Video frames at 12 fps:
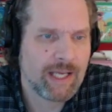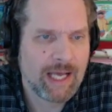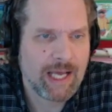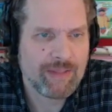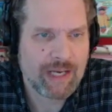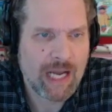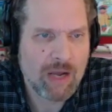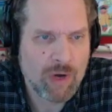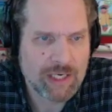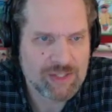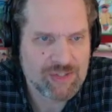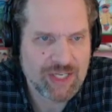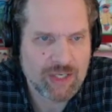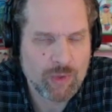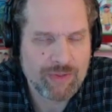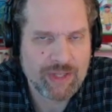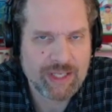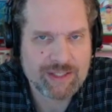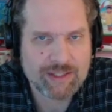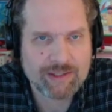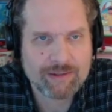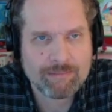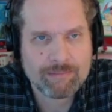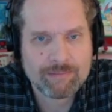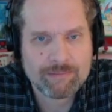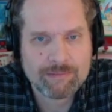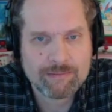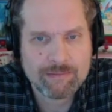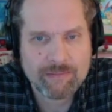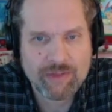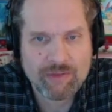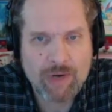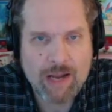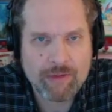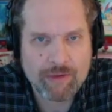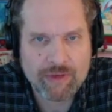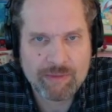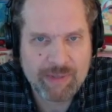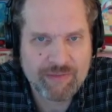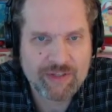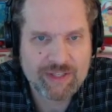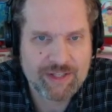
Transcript: that I want to stick with it rather than pivot to